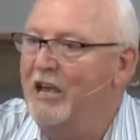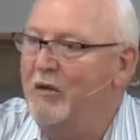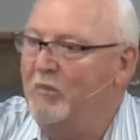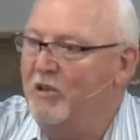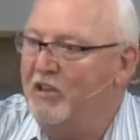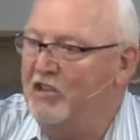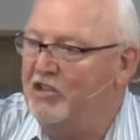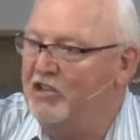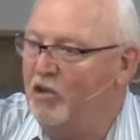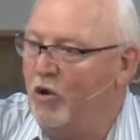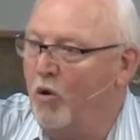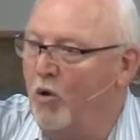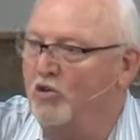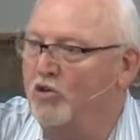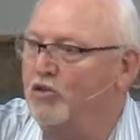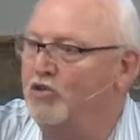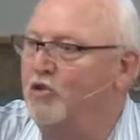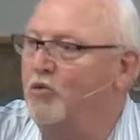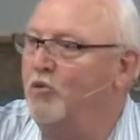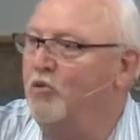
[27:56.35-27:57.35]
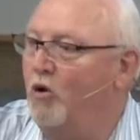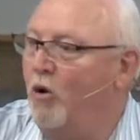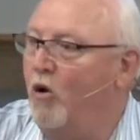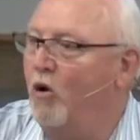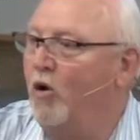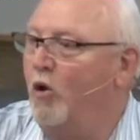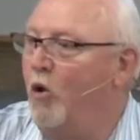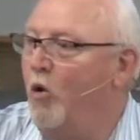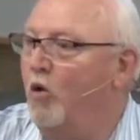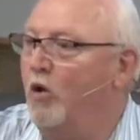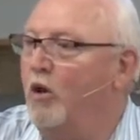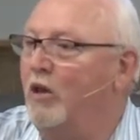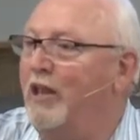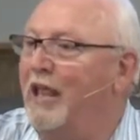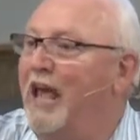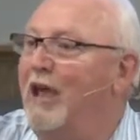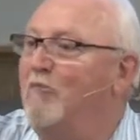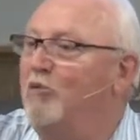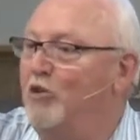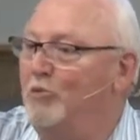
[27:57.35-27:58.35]
But the soldiers who
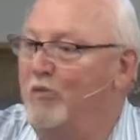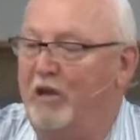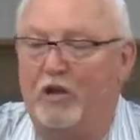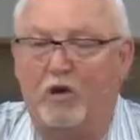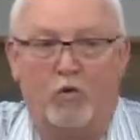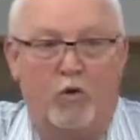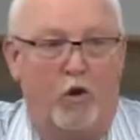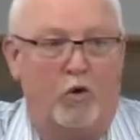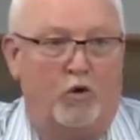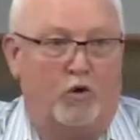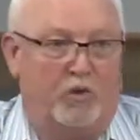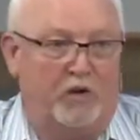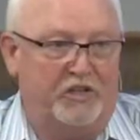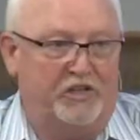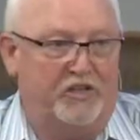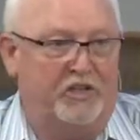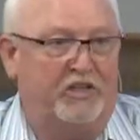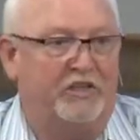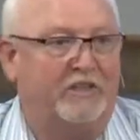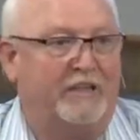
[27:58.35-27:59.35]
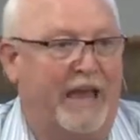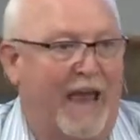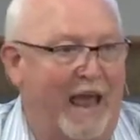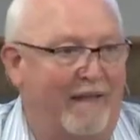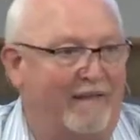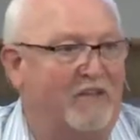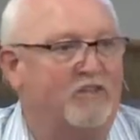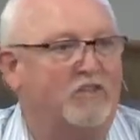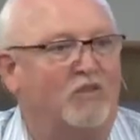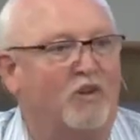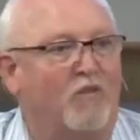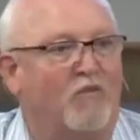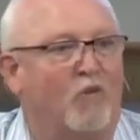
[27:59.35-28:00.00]
claimed to be quote Christians, Catholics, and so